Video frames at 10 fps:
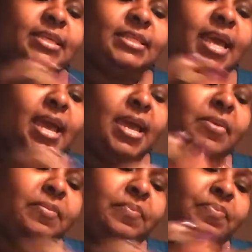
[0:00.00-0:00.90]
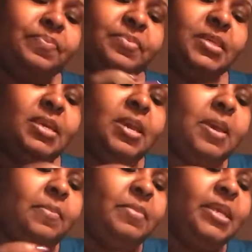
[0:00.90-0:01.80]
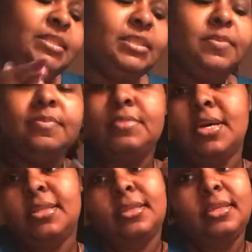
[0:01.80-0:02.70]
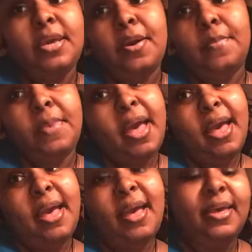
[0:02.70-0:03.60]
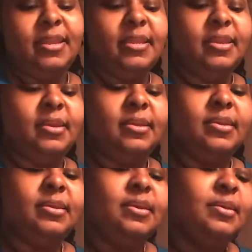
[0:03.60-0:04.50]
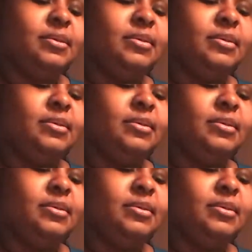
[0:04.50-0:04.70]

Cause I'm missing more than your body.